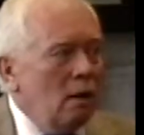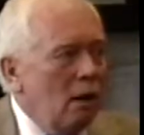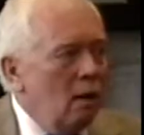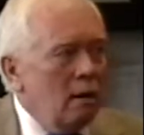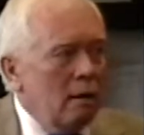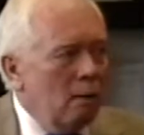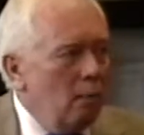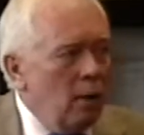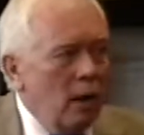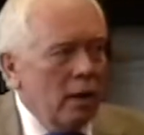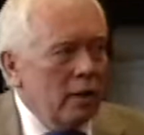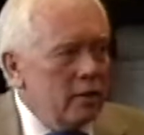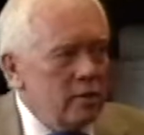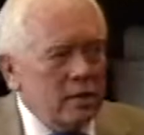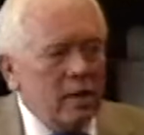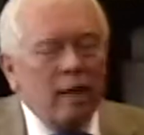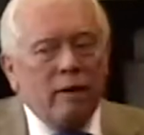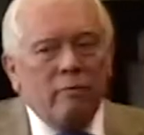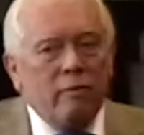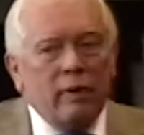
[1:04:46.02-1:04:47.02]
not abolish
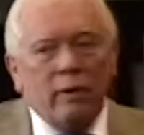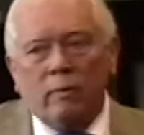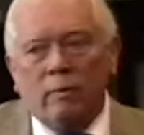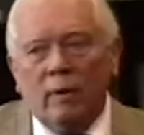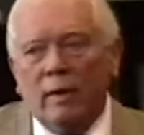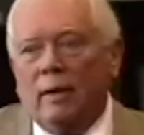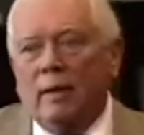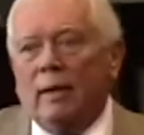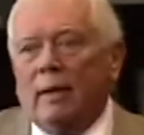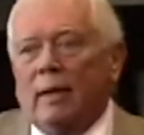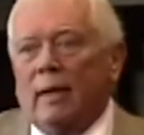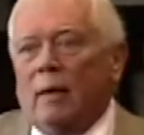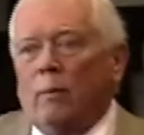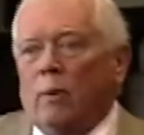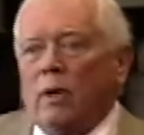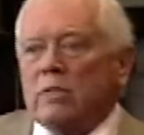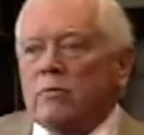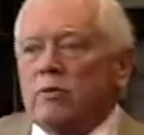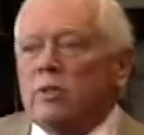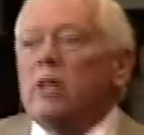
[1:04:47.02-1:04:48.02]
slavery in, in
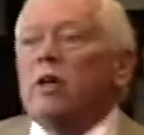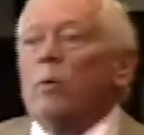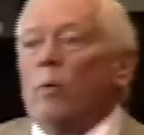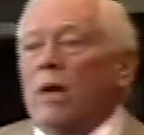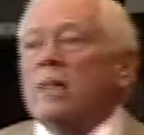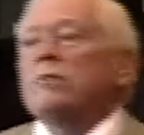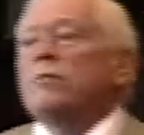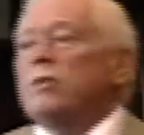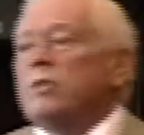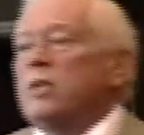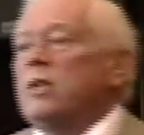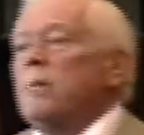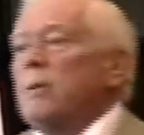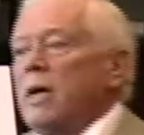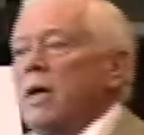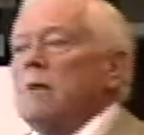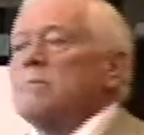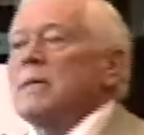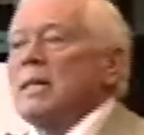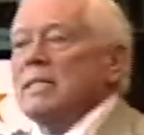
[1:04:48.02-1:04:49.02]
West Virginia. West Virginia
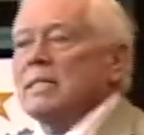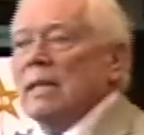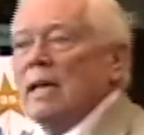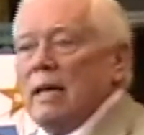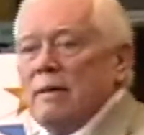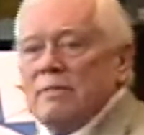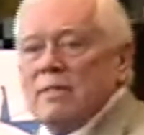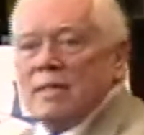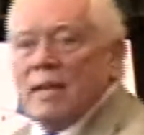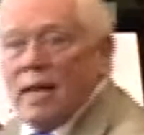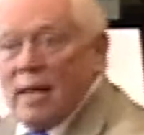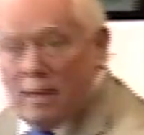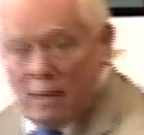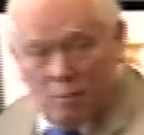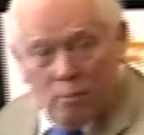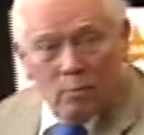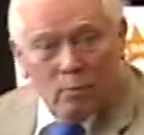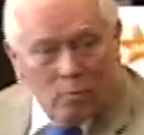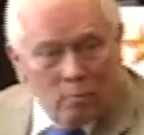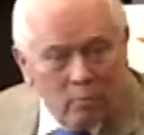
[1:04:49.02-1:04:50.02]
becomes a slave state.
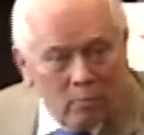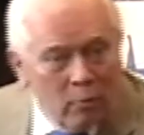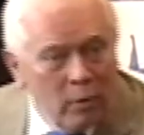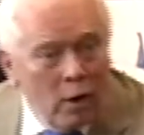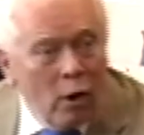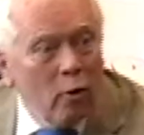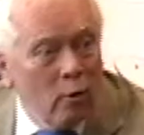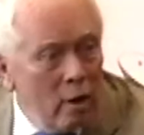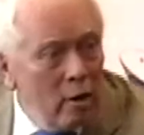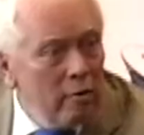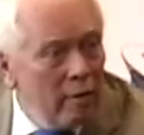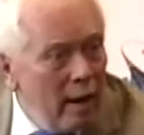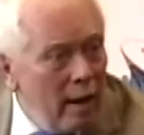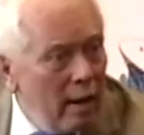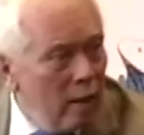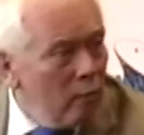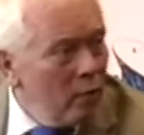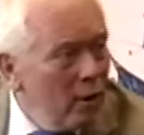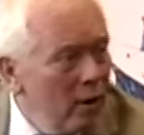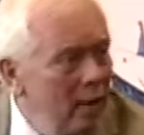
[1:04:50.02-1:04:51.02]
We all know
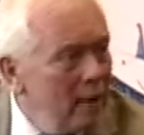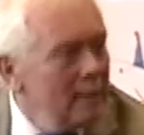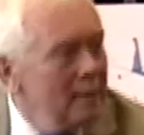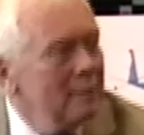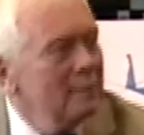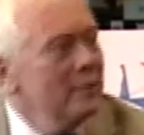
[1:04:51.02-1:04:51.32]
that, right?